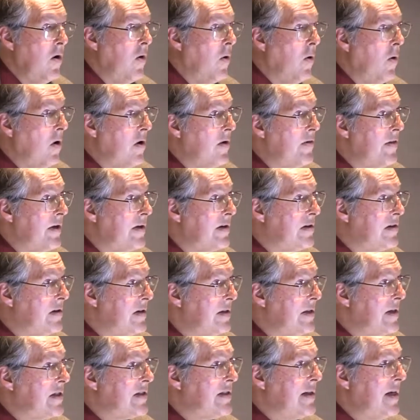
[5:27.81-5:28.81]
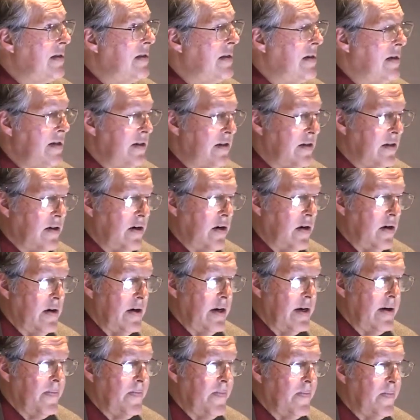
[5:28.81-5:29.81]
or that to the extent that it is
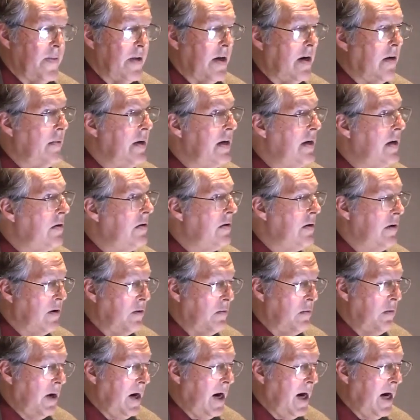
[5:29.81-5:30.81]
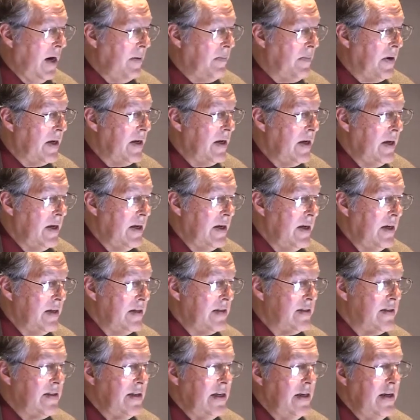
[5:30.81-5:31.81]
occurring, we don't know why, but
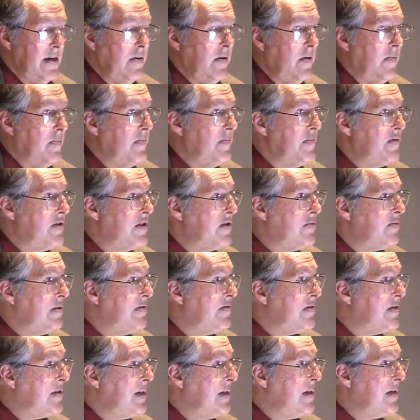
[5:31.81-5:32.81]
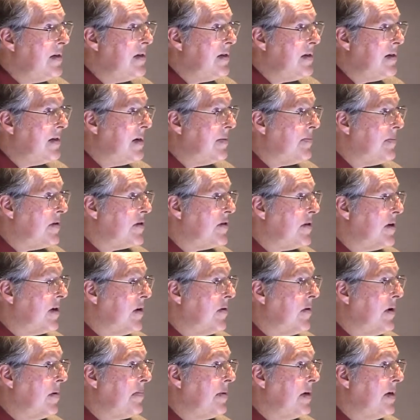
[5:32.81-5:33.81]
C, since we've seen temperature
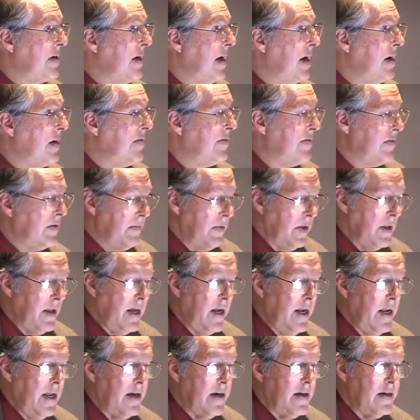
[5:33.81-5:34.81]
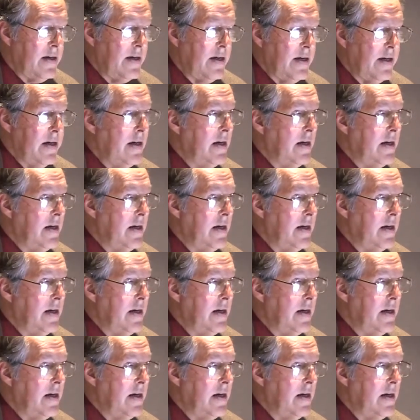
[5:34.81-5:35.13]
go up and down for millennia,